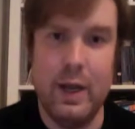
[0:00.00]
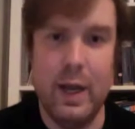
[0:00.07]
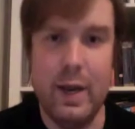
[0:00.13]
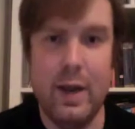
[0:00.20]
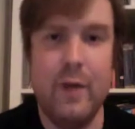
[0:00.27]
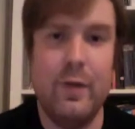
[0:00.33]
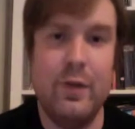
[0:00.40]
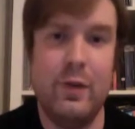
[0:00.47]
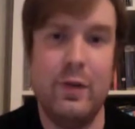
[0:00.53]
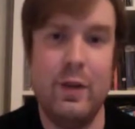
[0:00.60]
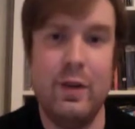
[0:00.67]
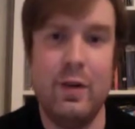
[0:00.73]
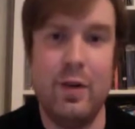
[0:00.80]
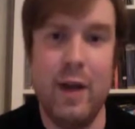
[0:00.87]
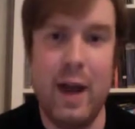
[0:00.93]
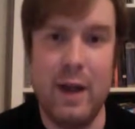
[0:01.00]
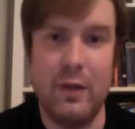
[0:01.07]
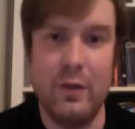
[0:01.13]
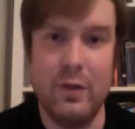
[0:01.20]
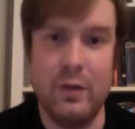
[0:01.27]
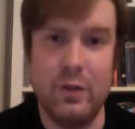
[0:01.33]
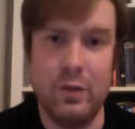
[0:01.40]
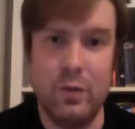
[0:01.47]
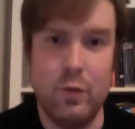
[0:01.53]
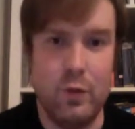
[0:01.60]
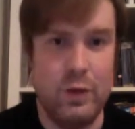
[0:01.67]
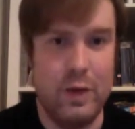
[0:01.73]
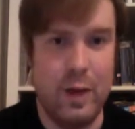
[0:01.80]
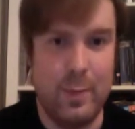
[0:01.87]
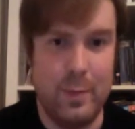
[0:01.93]
and obviously her actions would
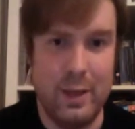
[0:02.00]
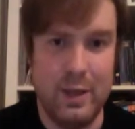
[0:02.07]
not be